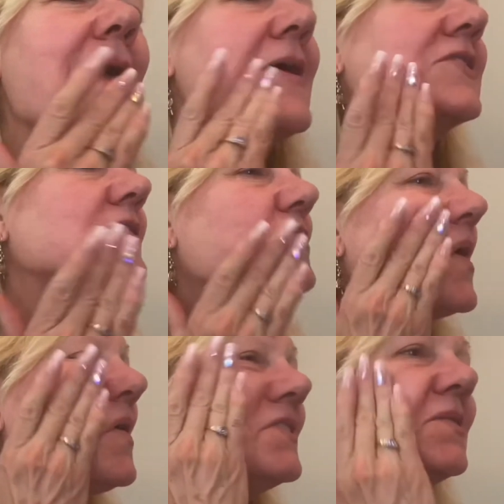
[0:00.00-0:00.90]
It's
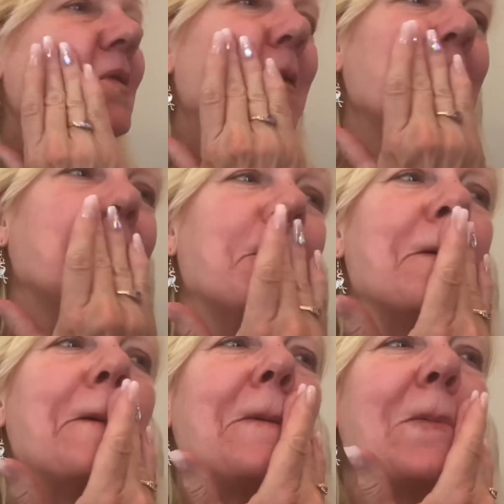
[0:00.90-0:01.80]
very smooth.
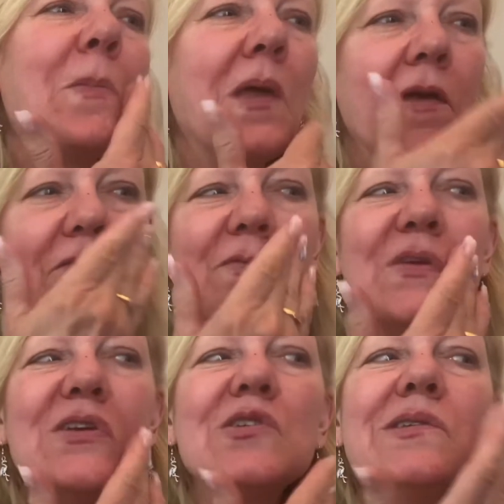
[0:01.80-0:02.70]
It
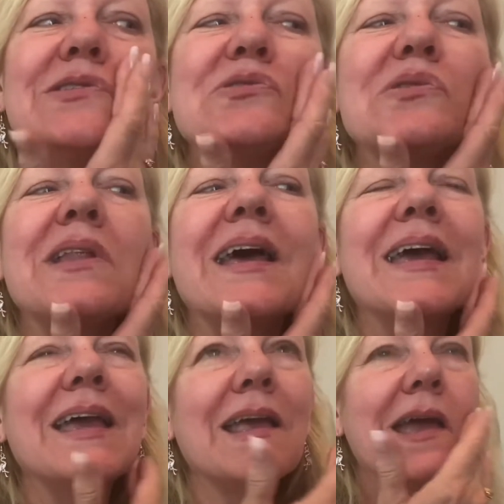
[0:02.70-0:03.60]
feels
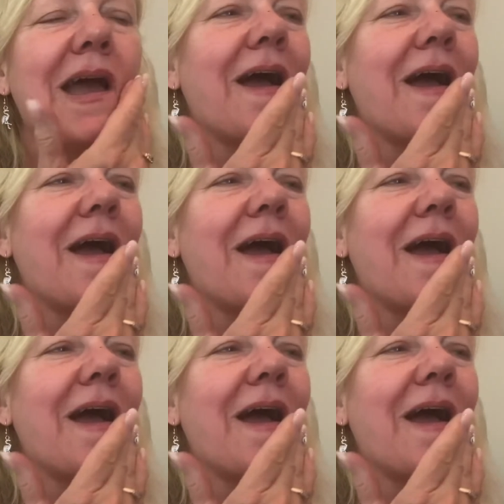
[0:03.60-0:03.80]
like